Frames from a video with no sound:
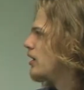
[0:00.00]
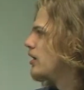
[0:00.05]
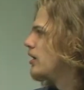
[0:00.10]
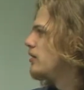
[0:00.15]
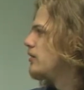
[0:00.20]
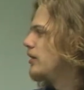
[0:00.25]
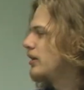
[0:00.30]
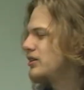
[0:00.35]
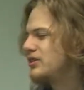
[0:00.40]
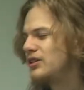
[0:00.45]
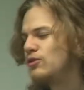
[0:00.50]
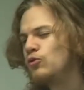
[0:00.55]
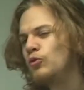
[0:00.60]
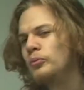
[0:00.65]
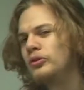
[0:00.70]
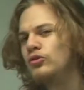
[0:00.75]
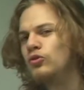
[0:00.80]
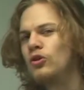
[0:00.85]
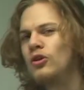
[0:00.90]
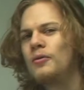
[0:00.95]
Next thing we'll be
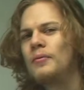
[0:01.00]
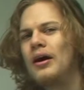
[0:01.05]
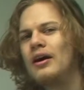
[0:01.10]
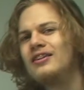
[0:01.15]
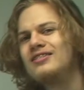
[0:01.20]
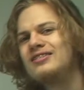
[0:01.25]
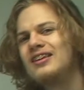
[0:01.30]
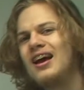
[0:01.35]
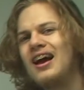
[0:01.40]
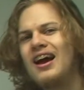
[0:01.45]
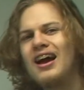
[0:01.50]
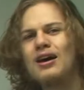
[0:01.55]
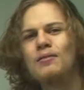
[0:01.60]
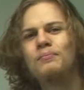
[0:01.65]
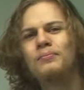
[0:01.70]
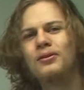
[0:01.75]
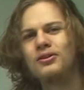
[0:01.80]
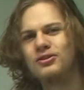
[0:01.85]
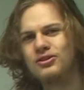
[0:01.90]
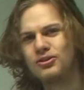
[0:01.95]
talking about is
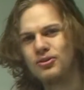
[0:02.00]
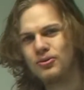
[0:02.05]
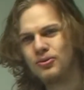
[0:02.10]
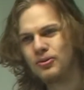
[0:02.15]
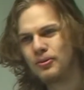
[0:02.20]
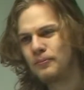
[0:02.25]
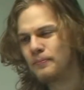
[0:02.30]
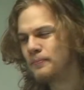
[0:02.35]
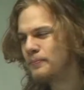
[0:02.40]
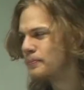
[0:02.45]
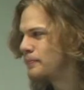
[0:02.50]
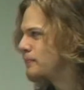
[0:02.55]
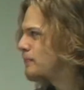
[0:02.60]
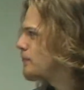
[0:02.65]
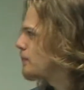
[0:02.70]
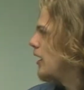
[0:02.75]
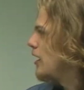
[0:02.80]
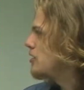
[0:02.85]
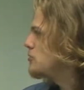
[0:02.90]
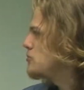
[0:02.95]
amplitude.
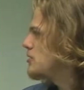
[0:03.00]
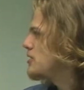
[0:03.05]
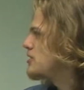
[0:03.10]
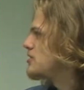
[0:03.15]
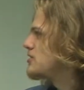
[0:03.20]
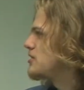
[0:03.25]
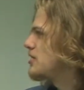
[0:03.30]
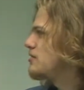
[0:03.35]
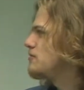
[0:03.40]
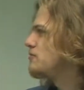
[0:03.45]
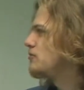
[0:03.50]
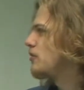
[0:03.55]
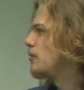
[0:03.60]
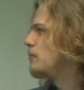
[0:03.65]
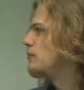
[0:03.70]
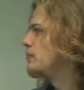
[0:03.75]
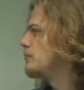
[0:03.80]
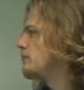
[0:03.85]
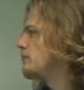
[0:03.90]
As we can see from